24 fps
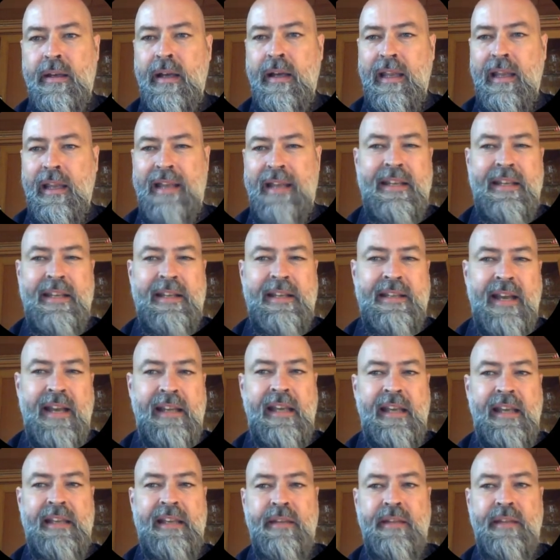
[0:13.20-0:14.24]
Less
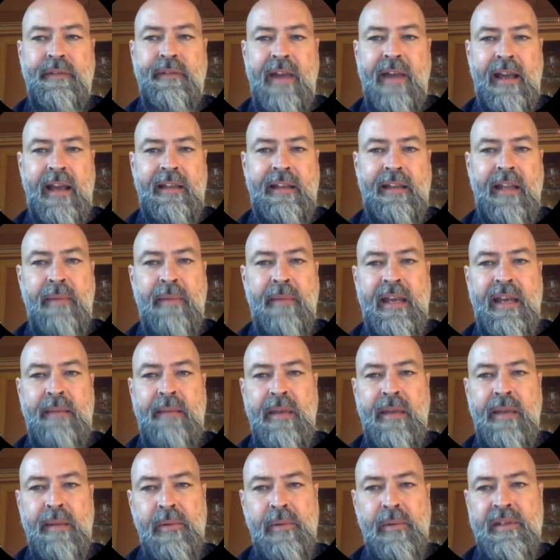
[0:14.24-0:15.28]
exciting is the fact that many
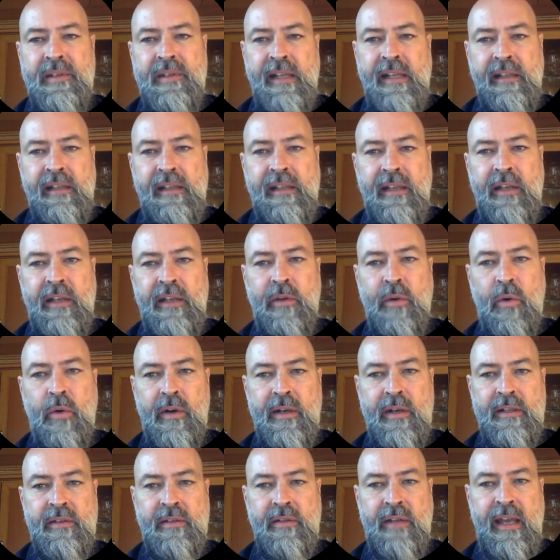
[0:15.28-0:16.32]
people still
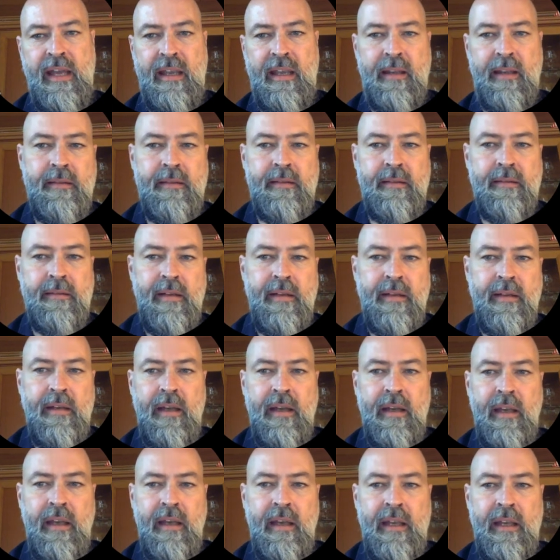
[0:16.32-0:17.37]
ignore it today.
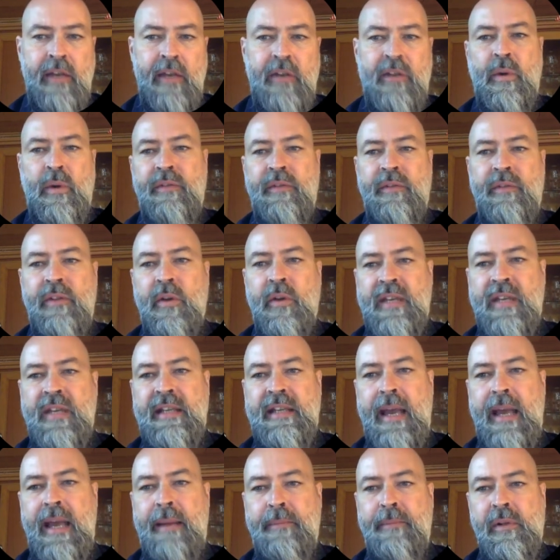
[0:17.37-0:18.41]
Here's one of those
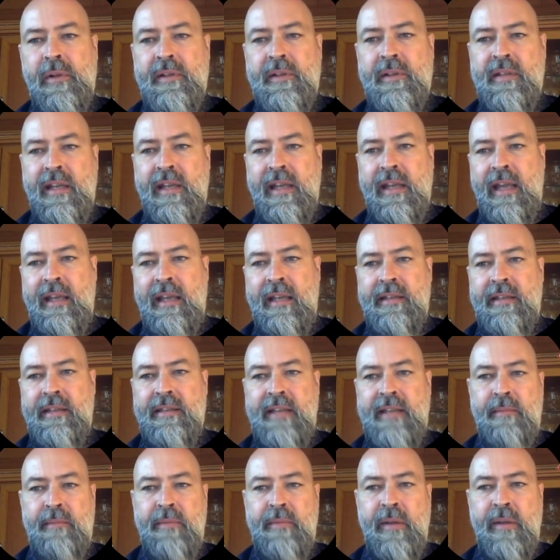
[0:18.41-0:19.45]
examples, a
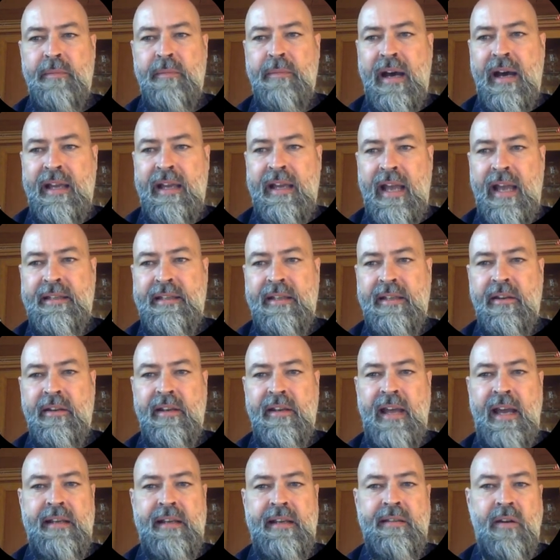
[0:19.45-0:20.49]
statement by Edsger
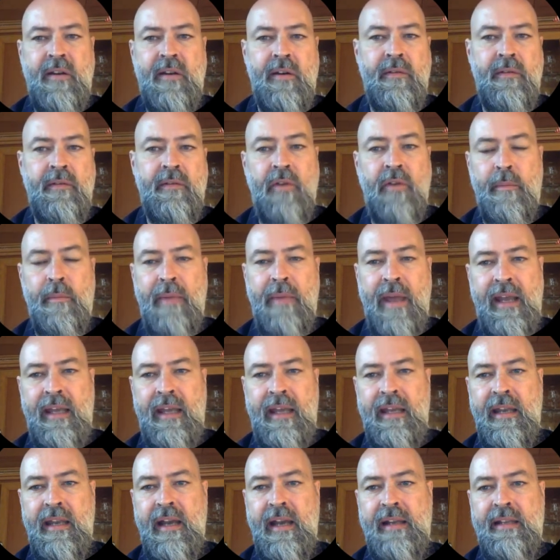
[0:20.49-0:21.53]
Dijkstra from
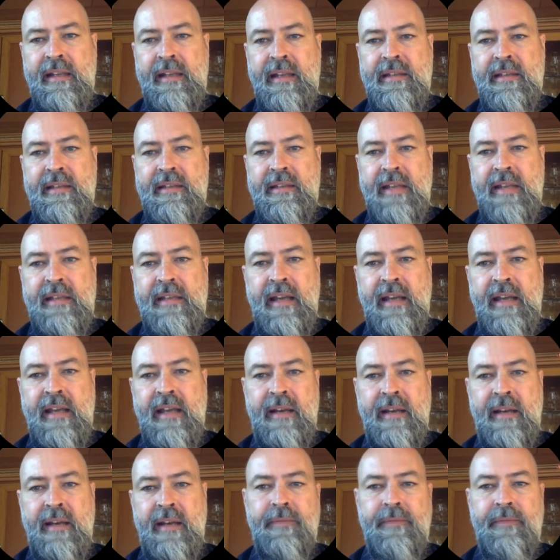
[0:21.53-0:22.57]
back in
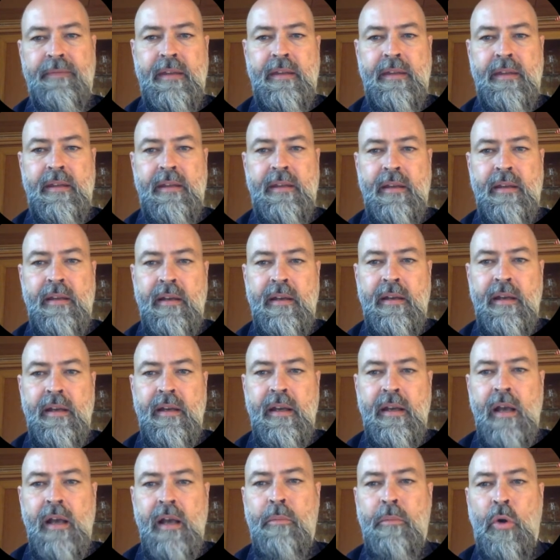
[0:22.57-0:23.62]
1969.
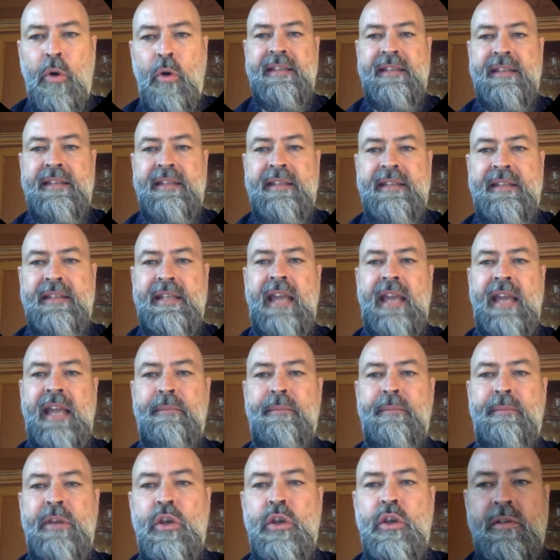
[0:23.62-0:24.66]
Program testing
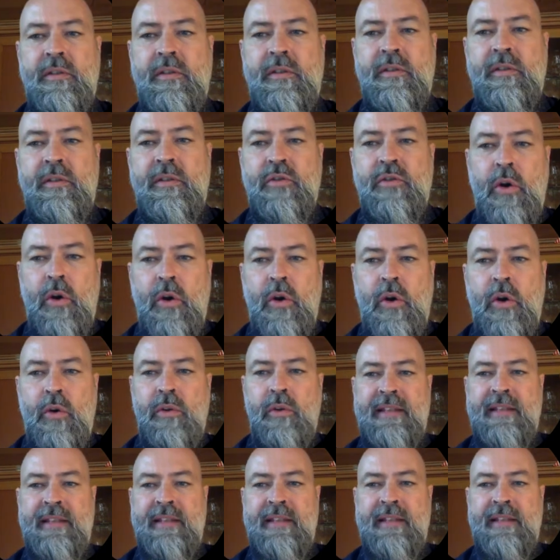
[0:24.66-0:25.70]
can be used to show
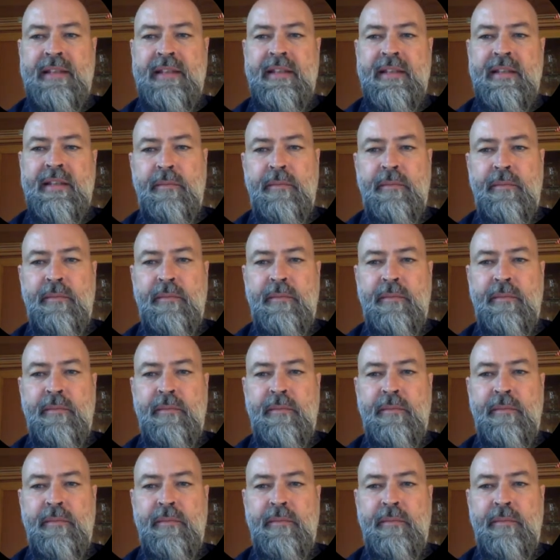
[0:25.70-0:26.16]
the presence of